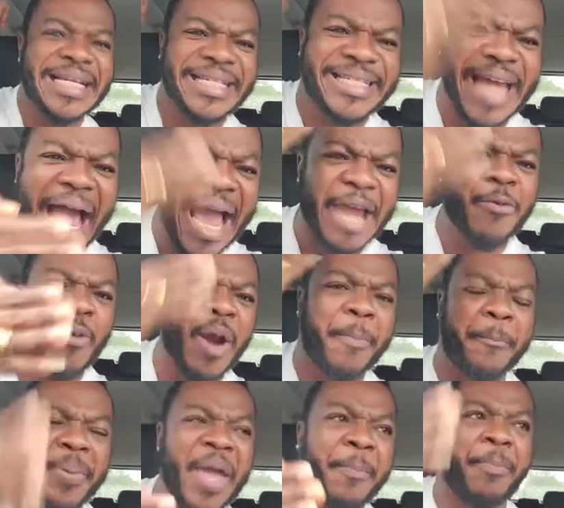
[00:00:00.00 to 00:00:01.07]
Dine with
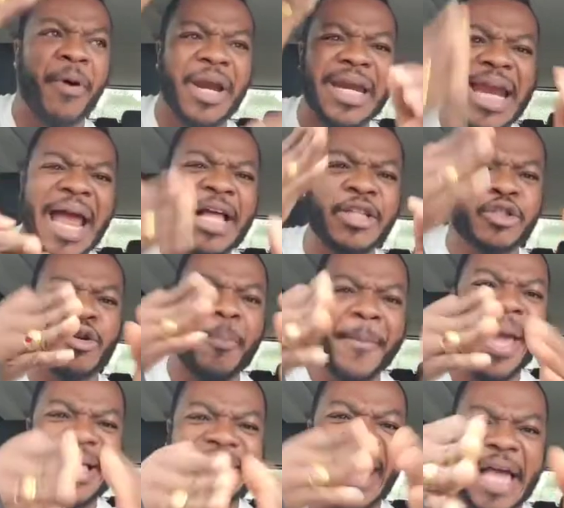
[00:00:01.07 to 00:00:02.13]
people, learn to
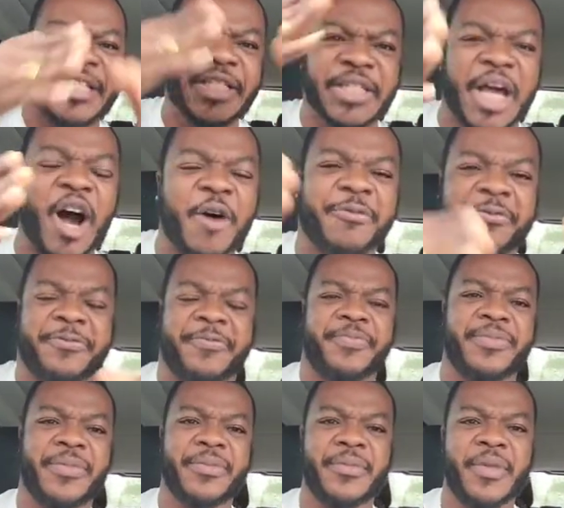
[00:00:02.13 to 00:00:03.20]
make thyself.
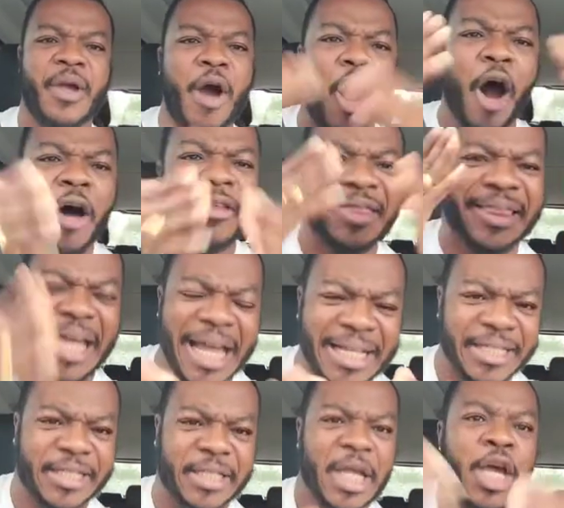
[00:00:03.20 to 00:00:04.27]
all
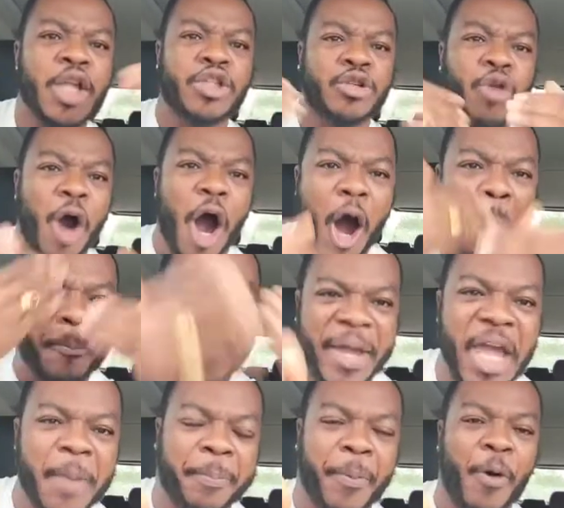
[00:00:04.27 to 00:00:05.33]
things to all
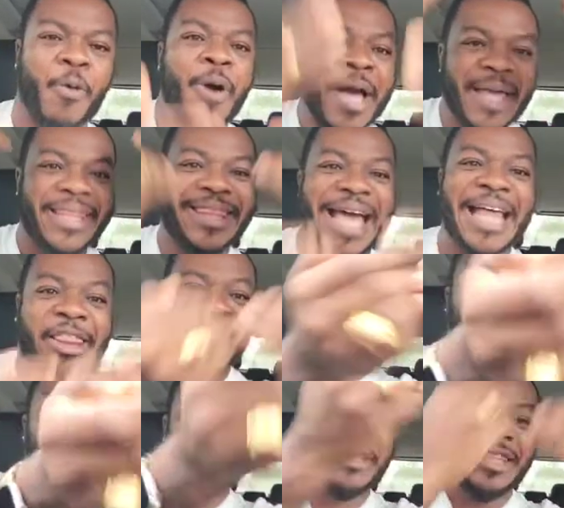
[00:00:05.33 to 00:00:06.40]
people, that
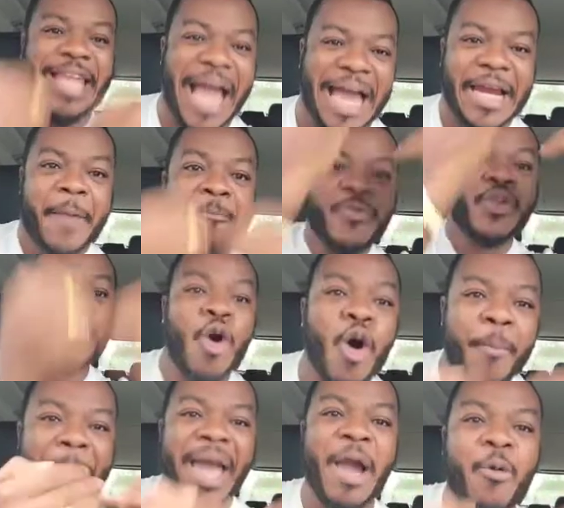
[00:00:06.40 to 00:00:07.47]
through that
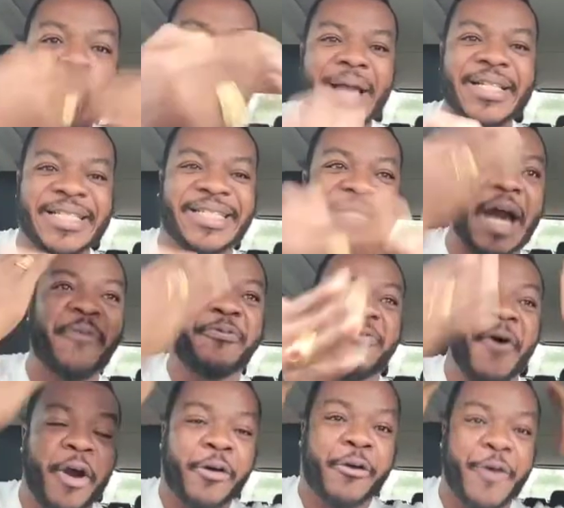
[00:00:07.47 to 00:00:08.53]
you may win some
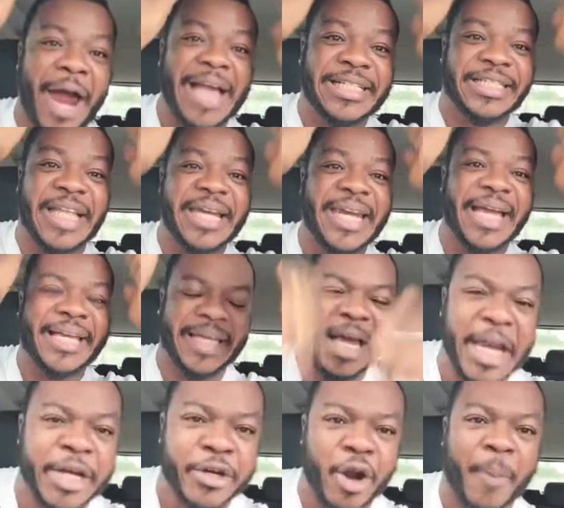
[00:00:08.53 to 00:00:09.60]
for Christ and the
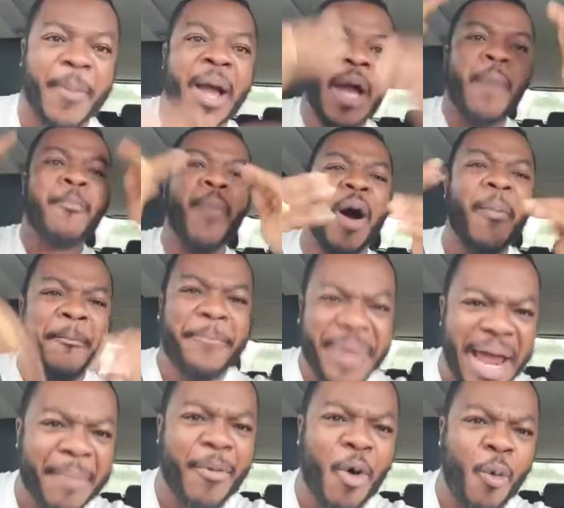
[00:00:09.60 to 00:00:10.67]
kingdom.
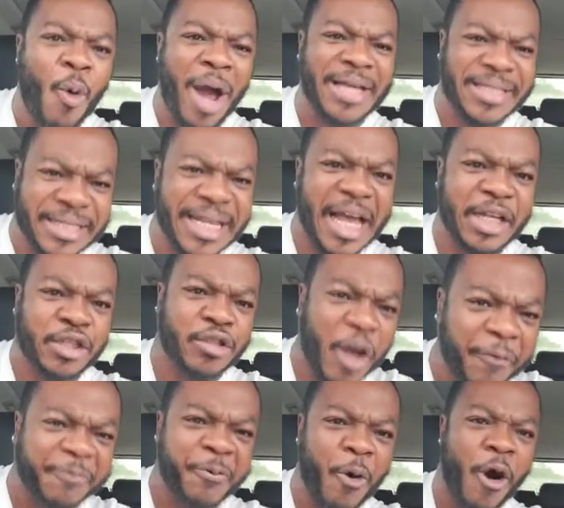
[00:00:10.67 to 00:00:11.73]
Mombremo wase
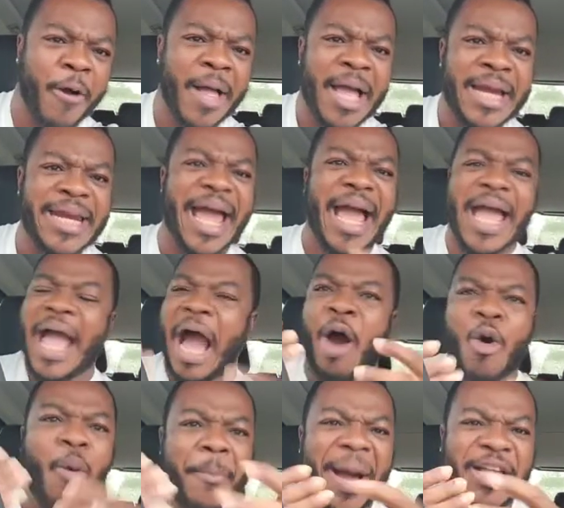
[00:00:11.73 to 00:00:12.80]
asofo na
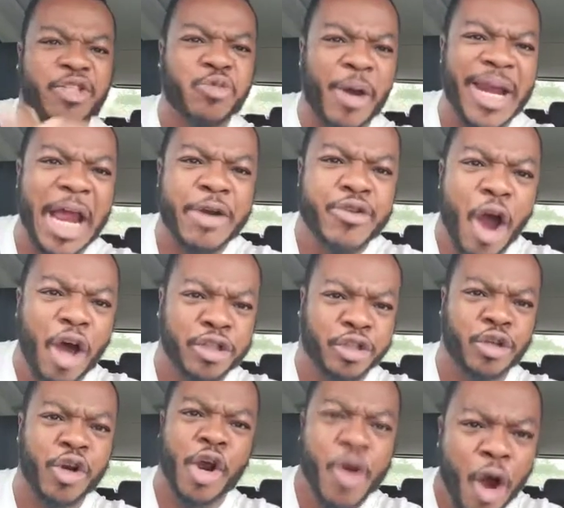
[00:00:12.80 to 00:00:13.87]
ahomaso na
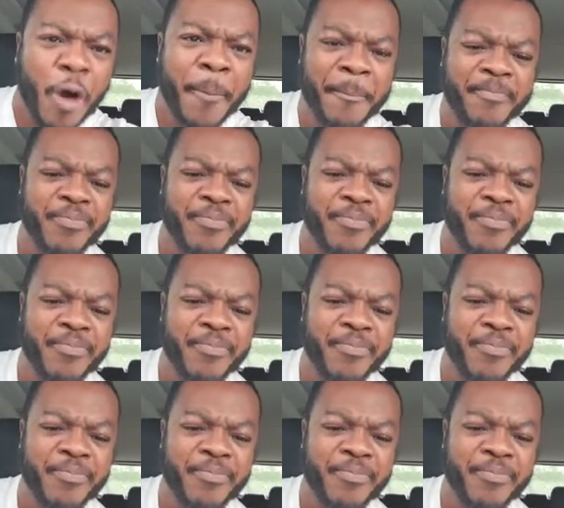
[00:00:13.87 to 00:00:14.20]
doso dodo.